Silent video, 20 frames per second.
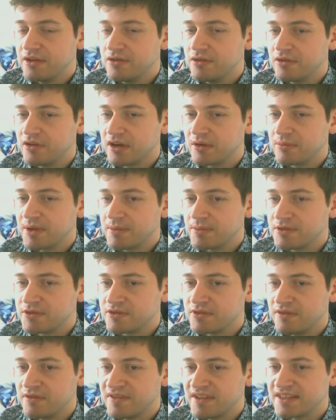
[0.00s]
you're going to be able
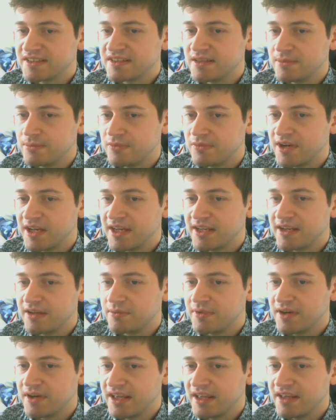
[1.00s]
to invest them right
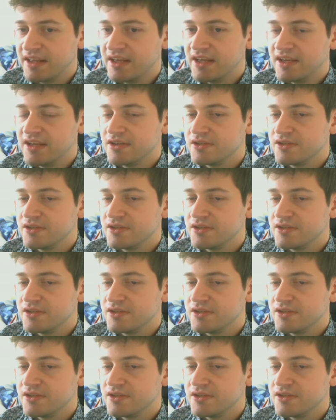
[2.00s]
away.